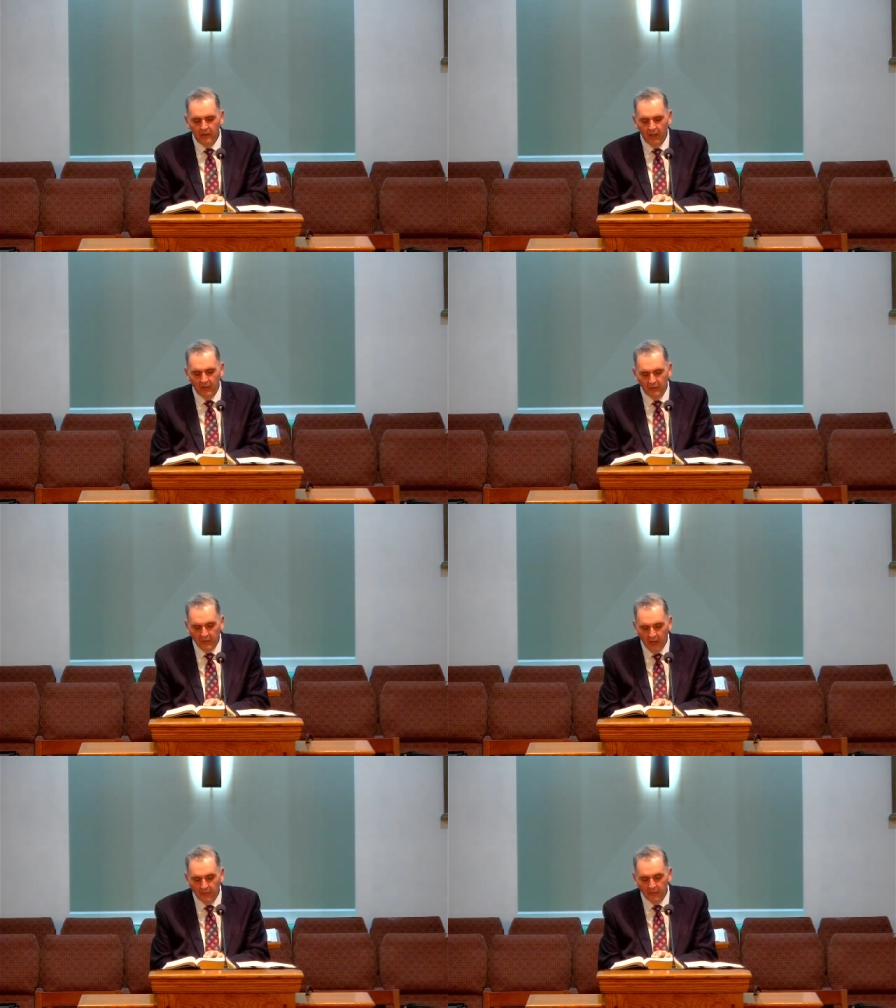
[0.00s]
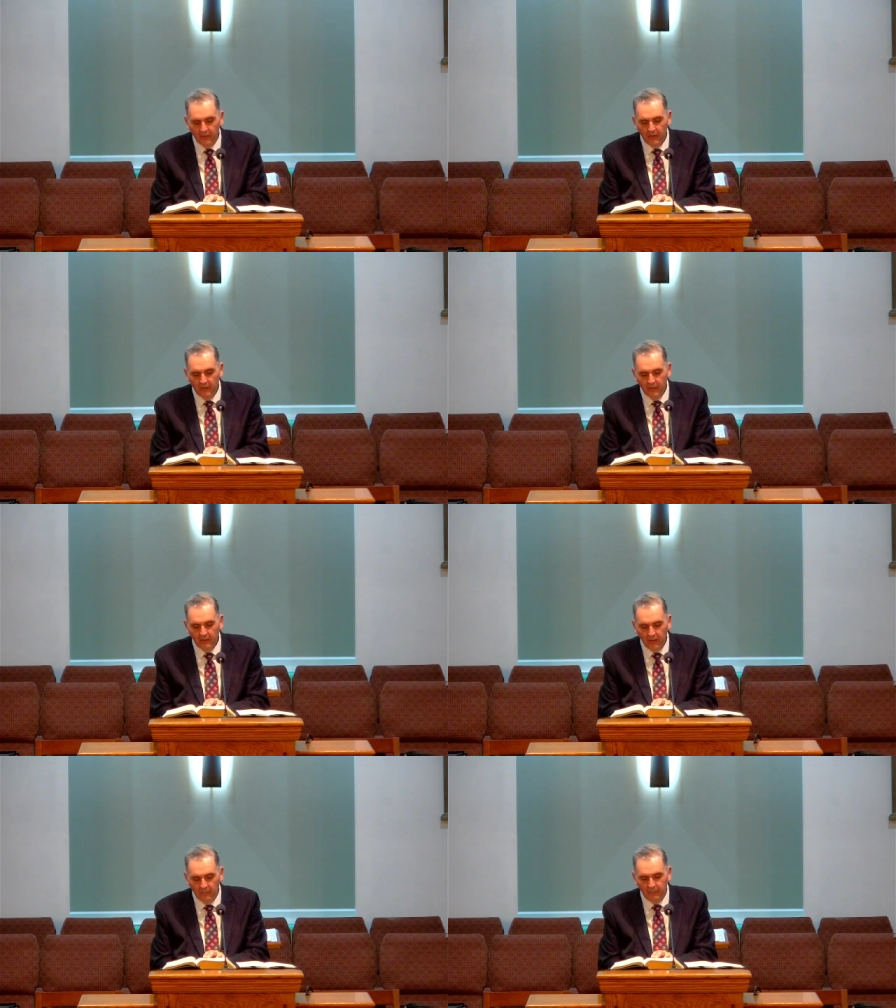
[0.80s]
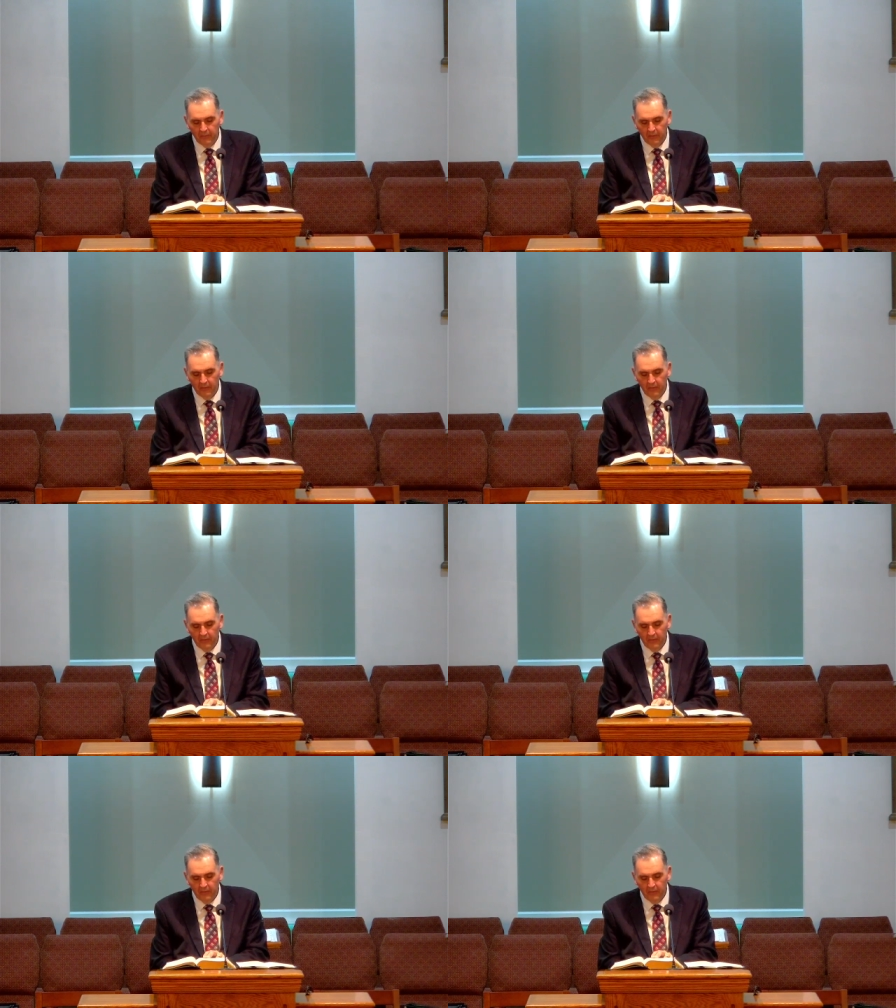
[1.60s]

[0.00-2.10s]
another comforter